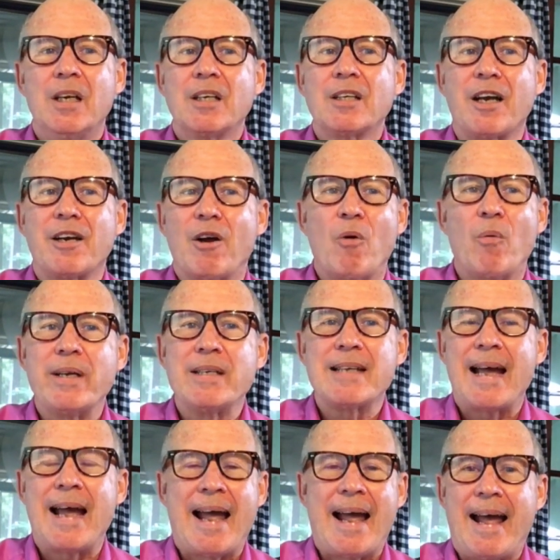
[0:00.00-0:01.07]
God always
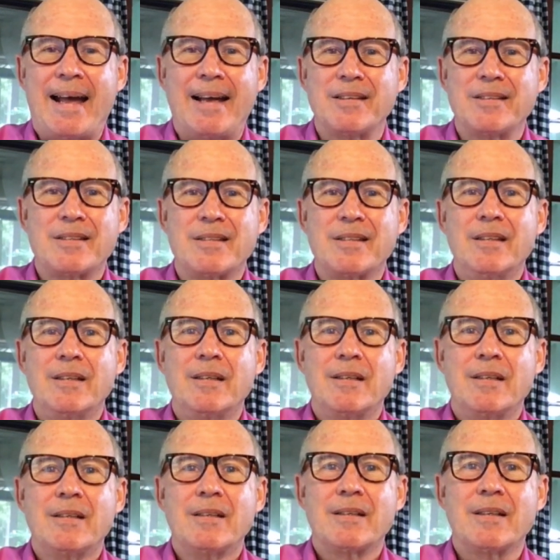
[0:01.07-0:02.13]
has
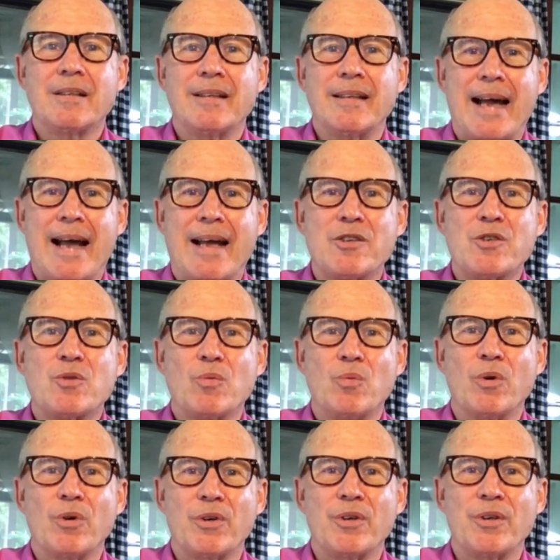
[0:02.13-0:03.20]
the last
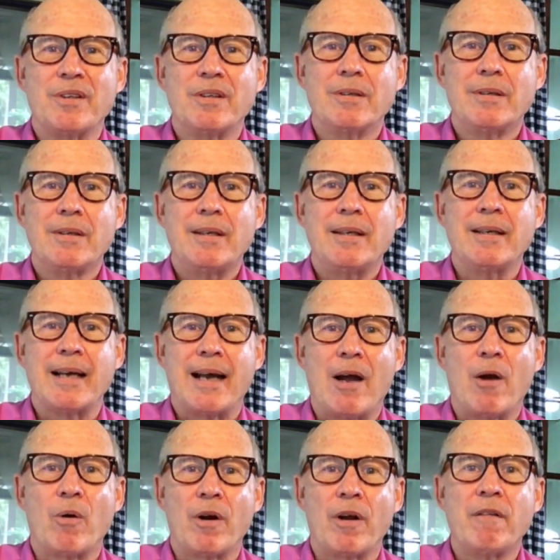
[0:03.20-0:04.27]
word in
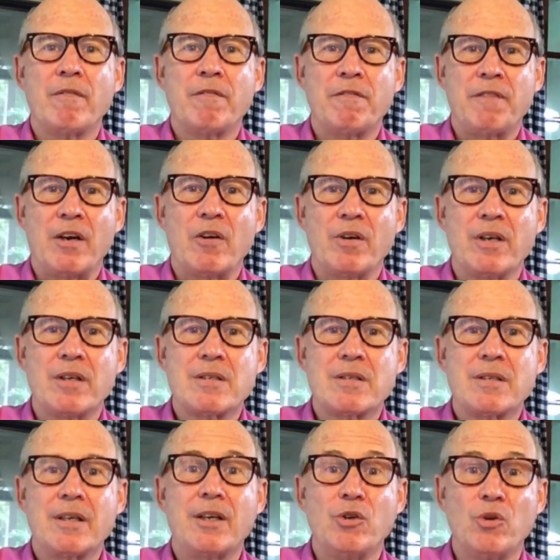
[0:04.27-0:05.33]
our
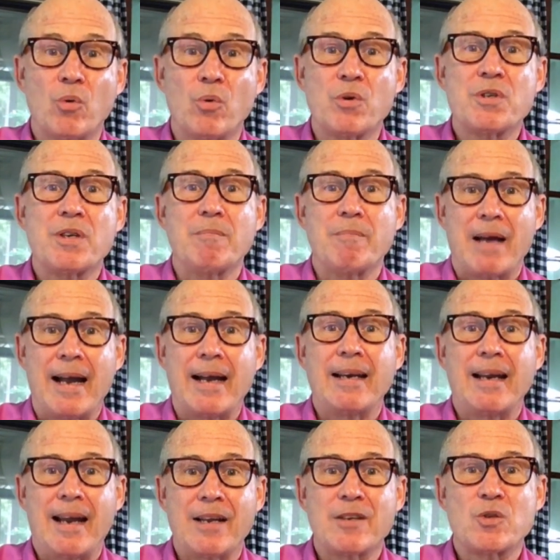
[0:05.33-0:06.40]
unfairness, in yours and
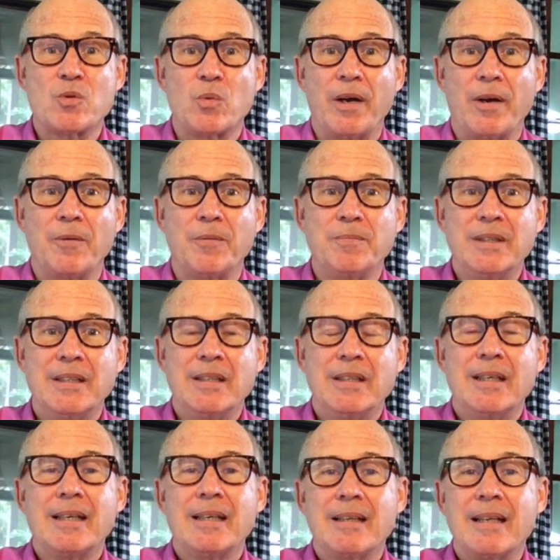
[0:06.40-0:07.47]
mine as well.
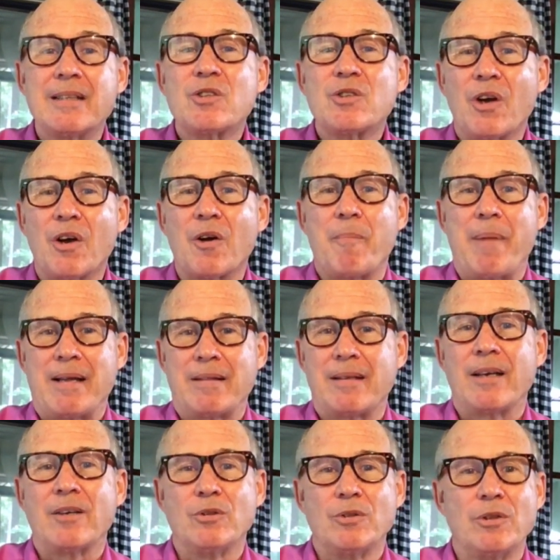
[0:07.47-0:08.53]
Let's talk about
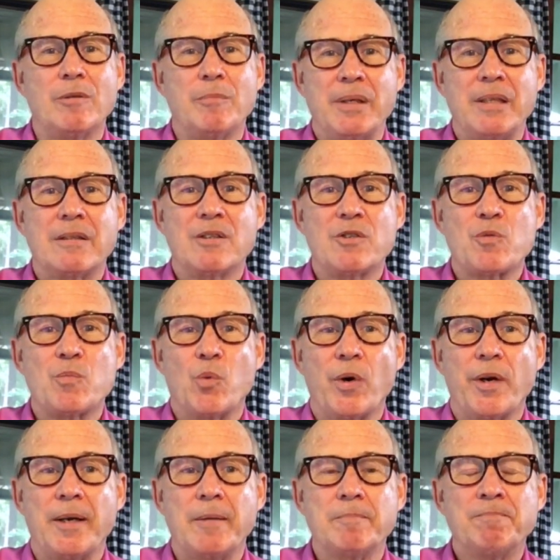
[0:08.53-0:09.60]
that a little bit this
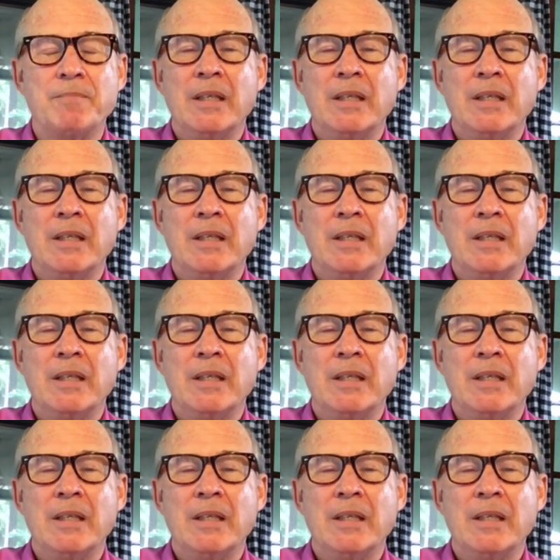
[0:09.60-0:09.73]
morning.